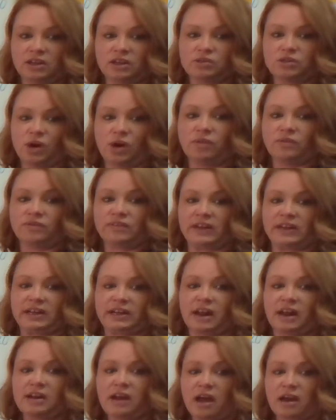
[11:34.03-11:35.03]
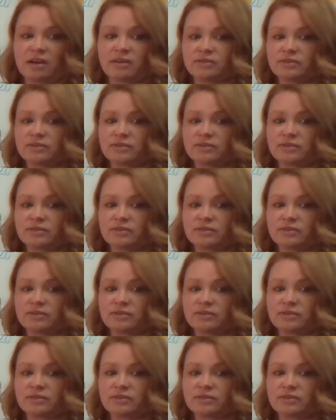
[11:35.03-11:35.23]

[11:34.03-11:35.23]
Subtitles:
You don't feed it enough.